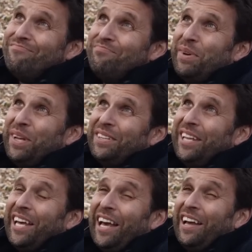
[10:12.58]
but
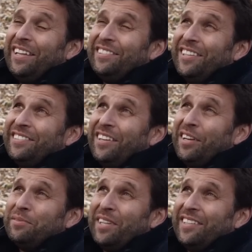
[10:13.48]
in certain
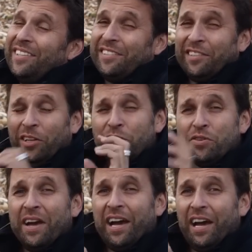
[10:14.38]
circumstances, as long as
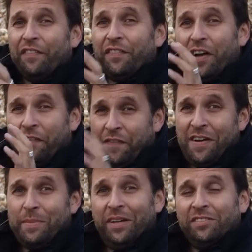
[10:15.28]
you have a fair
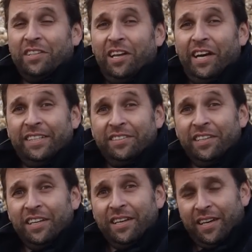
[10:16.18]
amount of light,
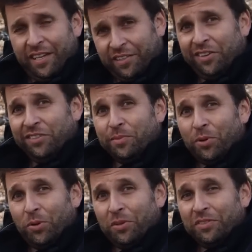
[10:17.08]
it's
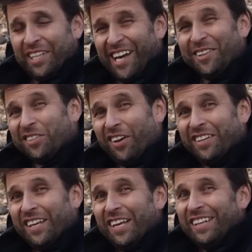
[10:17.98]
usable. Downside,
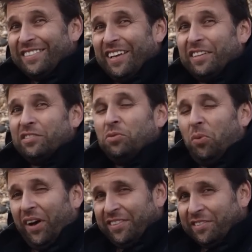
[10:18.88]
it takes
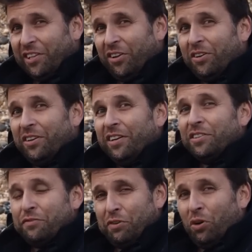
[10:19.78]
twice as long
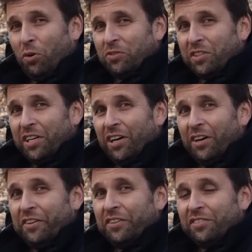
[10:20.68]
to record to the
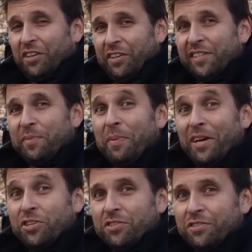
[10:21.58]
card, so you need to be
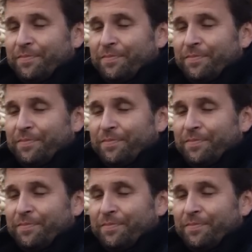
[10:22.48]
patient.